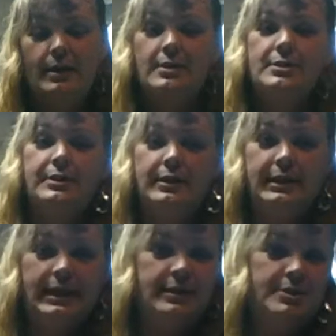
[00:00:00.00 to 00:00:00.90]
So till
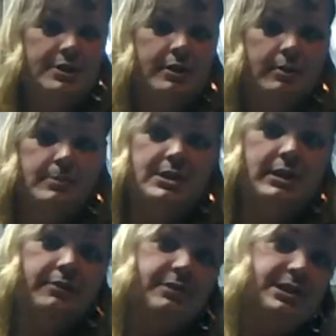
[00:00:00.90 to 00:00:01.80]
then, this is your girl Michelle
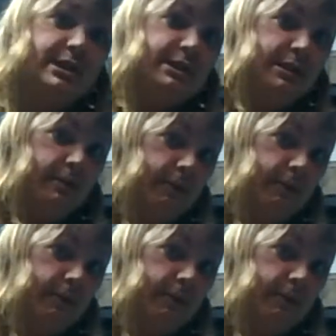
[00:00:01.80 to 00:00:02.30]
362.